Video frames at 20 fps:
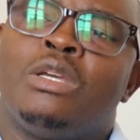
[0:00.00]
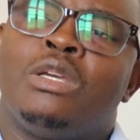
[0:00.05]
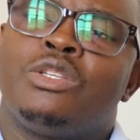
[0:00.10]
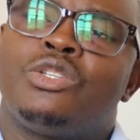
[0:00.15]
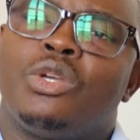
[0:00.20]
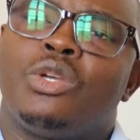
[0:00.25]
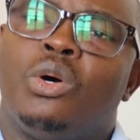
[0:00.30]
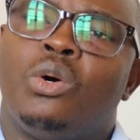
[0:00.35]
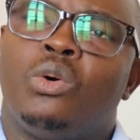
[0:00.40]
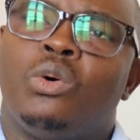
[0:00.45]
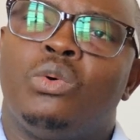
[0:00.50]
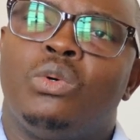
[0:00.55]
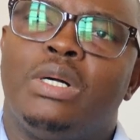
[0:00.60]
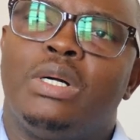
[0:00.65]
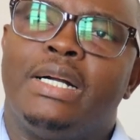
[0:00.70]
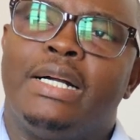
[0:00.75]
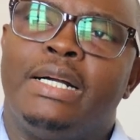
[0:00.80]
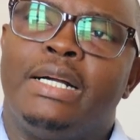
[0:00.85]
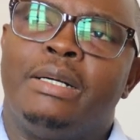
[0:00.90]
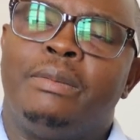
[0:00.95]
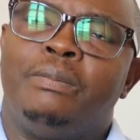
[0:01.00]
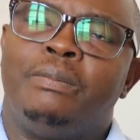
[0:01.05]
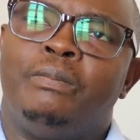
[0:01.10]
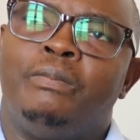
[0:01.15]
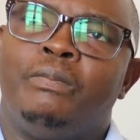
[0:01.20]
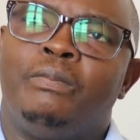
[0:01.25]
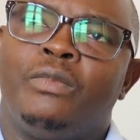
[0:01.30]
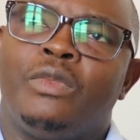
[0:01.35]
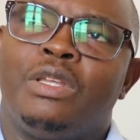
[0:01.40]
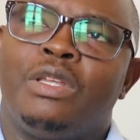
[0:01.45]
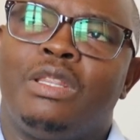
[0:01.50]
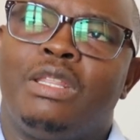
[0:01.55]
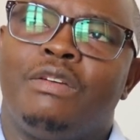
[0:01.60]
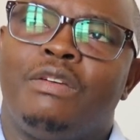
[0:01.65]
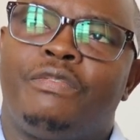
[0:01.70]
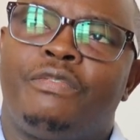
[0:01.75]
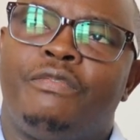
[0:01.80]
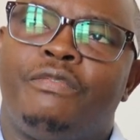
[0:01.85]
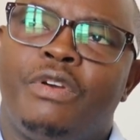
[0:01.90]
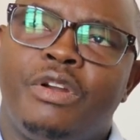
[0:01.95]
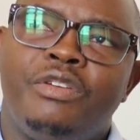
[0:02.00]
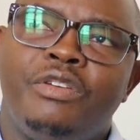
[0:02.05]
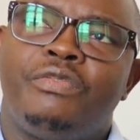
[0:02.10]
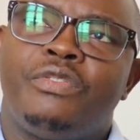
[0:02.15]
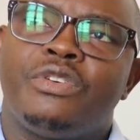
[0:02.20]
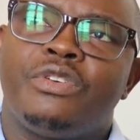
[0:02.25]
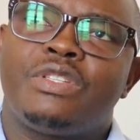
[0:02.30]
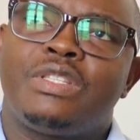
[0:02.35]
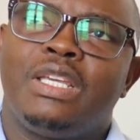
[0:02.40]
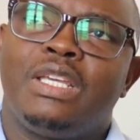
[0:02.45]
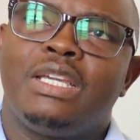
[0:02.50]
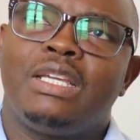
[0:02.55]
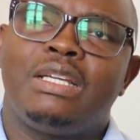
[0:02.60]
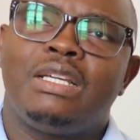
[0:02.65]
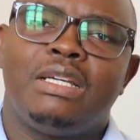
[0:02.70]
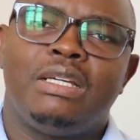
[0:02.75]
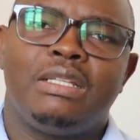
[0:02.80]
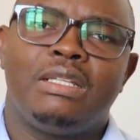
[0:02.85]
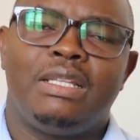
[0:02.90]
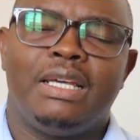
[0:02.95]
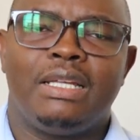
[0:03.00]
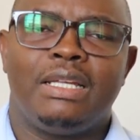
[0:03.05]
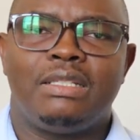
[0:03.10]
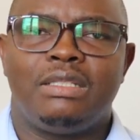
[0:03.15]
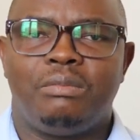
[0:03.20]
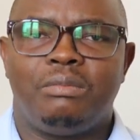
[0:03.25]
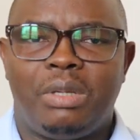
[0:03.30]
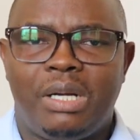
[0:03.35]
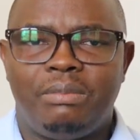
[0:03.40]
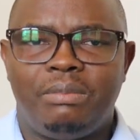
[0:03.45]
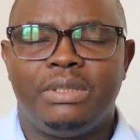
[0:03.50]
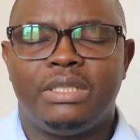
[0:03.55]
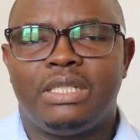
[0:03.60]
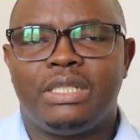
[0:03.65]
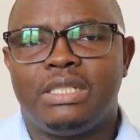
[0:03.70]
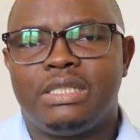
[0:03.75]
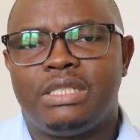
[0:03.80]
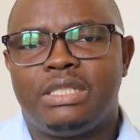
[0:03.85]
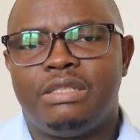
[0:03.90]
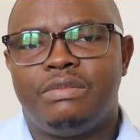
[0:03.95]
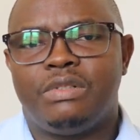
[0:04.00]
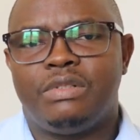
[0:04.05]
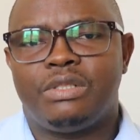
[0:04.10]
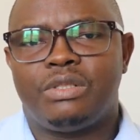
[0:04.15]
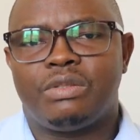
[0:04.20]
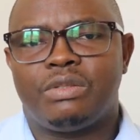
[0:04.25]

So the very first thing that the public and civil